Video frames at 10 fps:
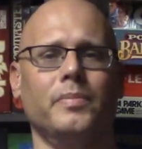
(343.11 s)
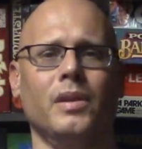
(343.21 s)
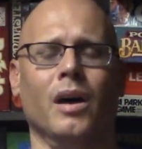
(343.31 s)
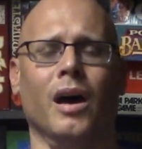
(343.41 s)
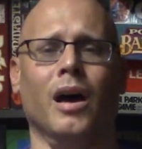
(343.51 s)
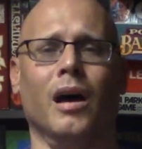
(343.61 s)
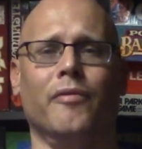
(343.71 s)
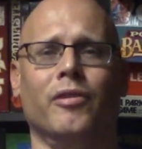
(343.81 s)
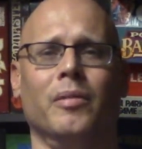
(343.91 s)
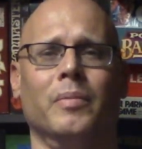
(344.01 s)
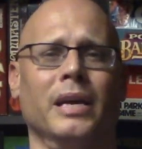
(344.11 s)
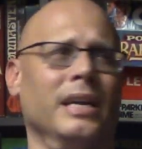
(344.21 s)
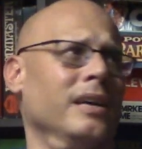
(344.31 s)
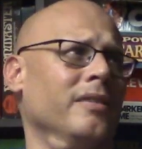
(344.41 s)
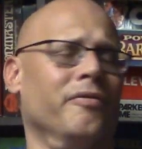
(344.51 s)
uh, from a
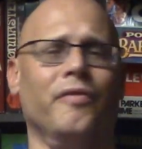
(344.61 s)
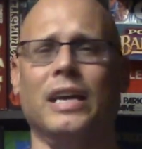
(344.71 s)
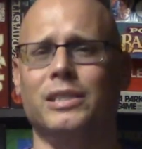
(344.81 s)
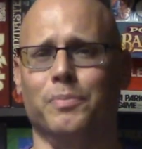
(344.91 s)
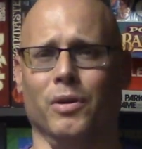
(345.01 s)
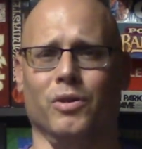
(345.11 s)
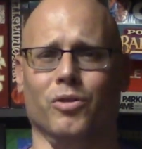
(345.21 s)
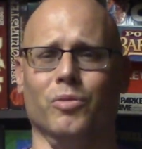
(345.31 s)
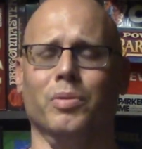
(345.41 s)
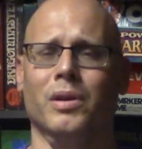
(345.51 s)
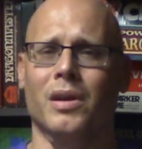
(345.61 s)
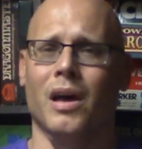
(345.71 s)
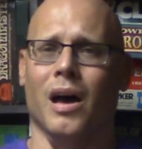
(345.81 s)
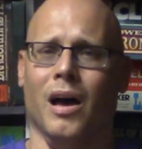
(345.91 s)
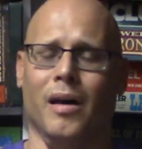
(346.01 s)
uh, Facebook group
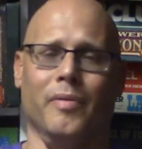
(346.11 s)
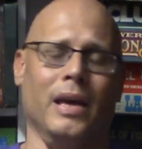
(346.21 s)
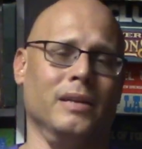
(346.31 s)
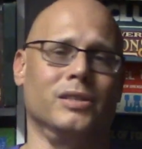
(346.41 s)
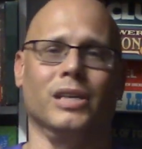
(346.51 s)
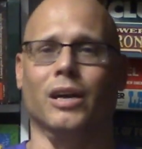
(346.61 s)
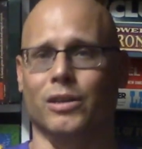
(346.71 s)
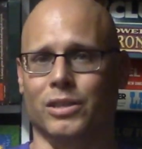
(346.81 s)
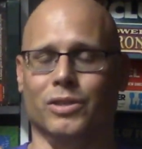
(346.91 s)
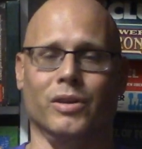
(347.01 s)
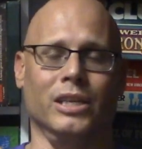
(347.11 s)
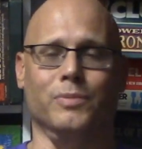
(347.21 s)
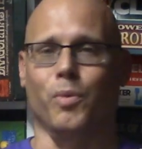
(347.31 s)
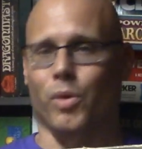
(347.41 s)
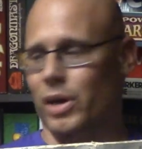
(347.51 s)
uh, that sells and trades
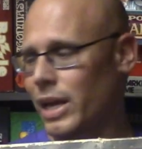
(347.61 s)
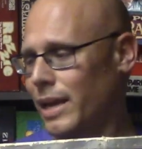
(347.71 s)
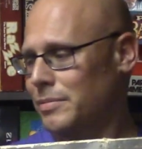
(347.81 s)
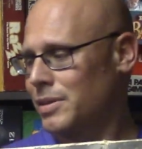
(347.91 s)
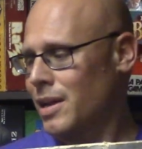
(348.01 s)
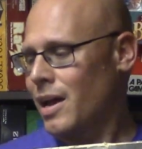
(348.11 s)
board games.